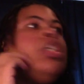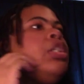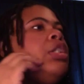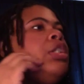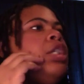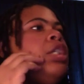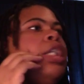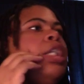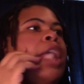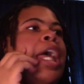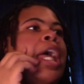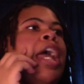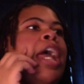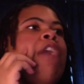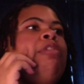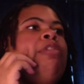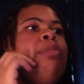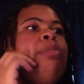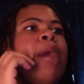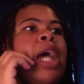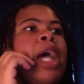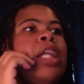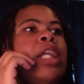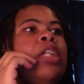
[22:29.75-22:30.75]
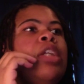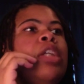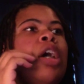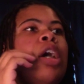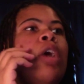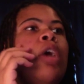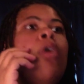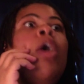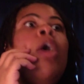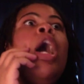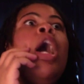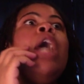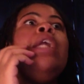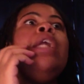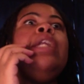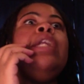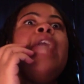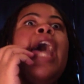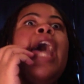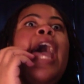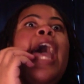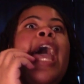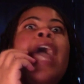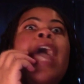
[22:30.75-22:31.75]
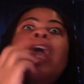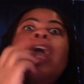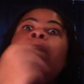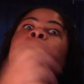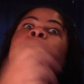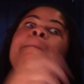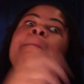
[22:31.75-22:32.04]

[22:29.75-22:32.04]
to let everybody know that, hey,